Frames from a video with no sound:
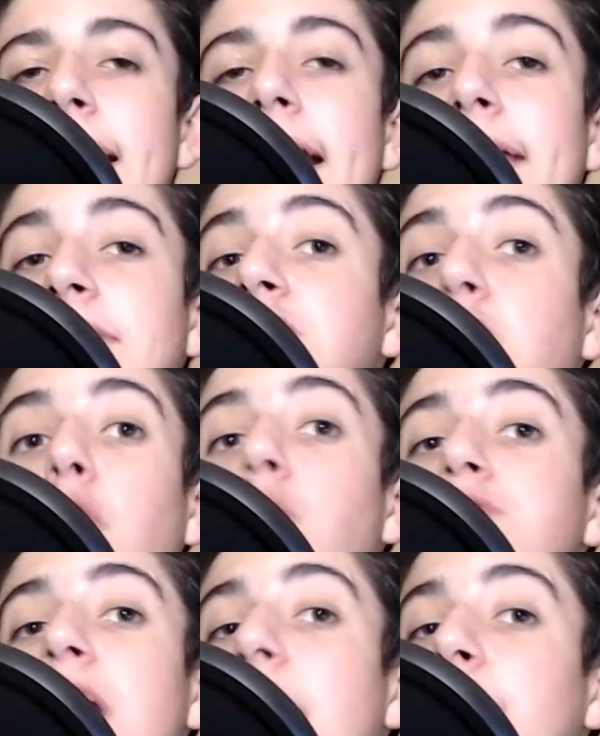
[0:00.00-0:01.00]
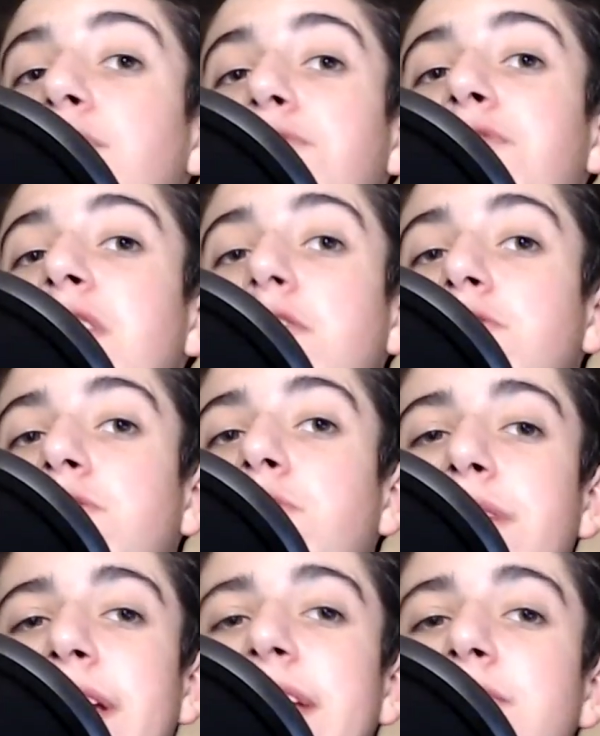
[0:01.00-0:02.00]
And this whole Tommy DeVito
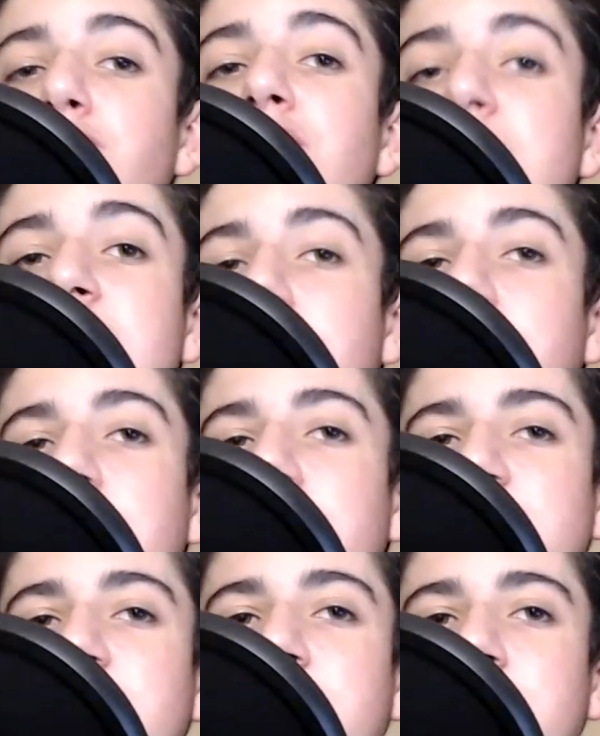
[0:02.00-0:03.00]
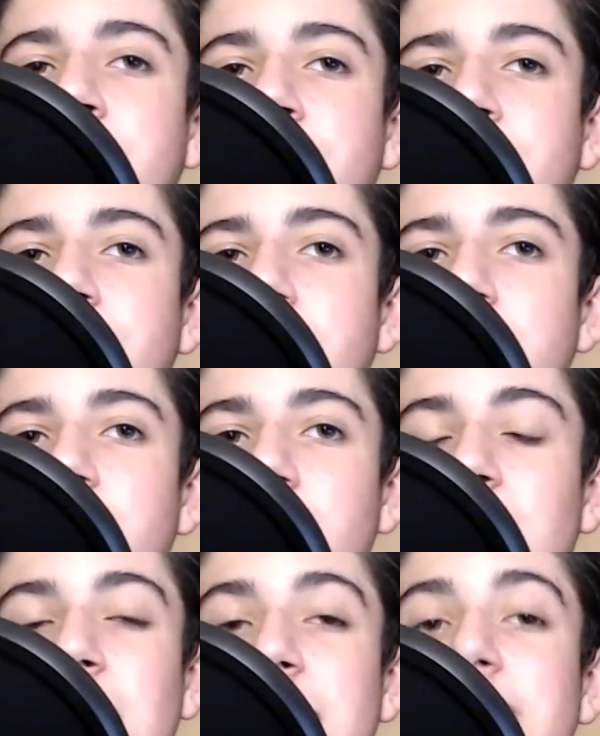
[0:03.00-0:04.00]
story, it's really amazing.
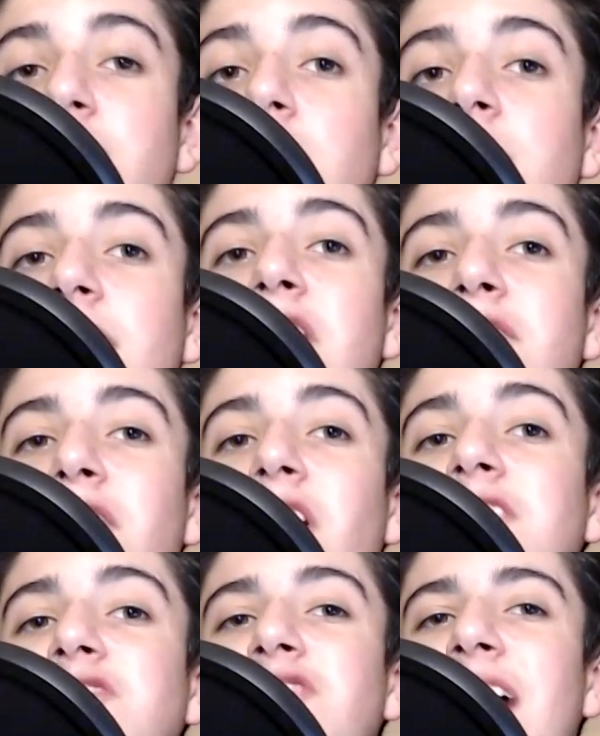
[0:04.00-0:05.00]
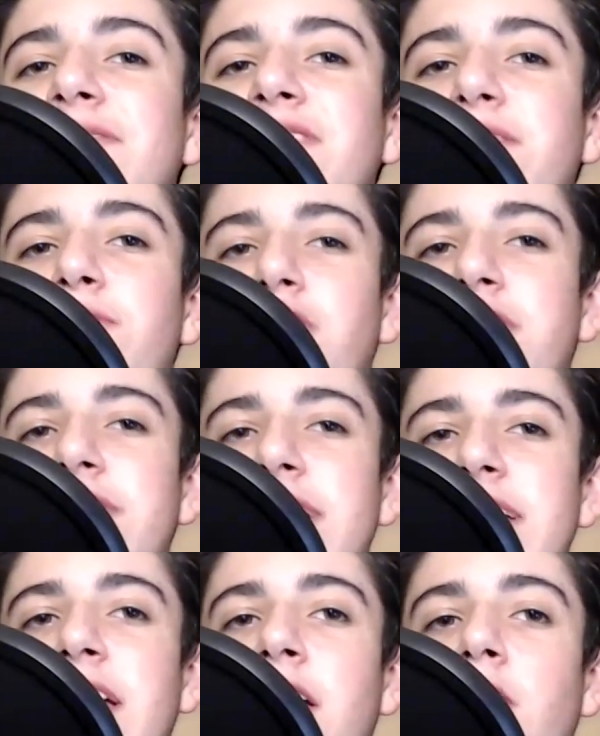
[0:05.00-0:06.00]
He started off undrafted
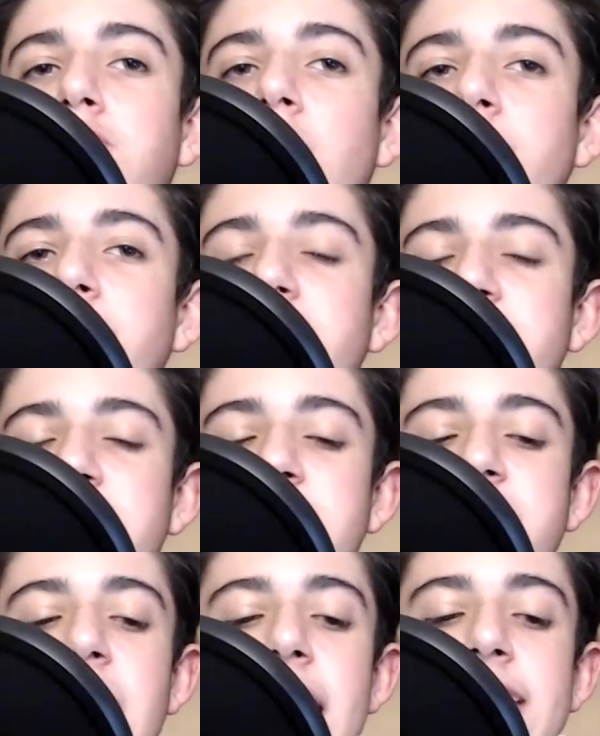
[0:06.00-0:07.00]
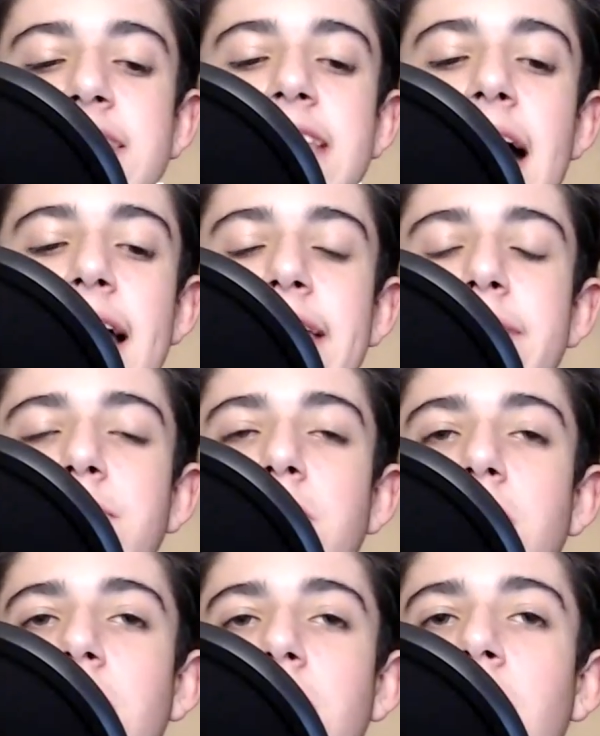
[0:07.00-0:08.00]
rookie from Jersey. Giants signed him
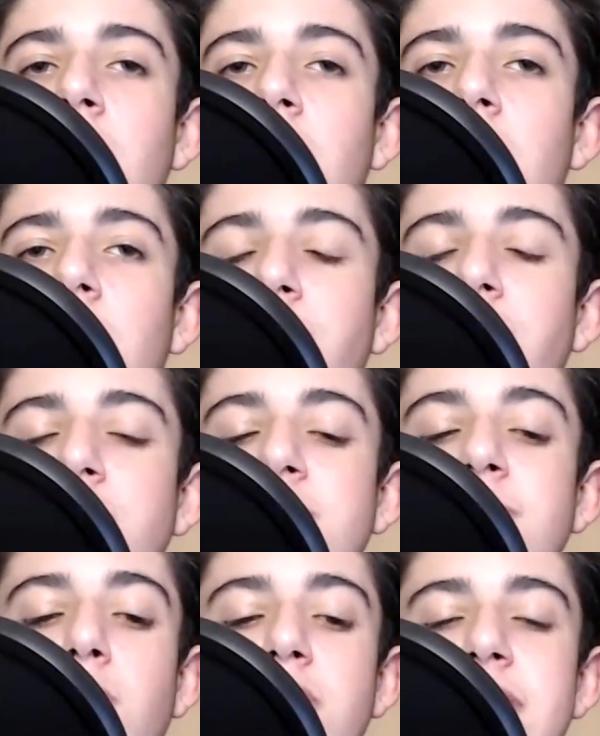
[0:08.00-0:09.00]
for some more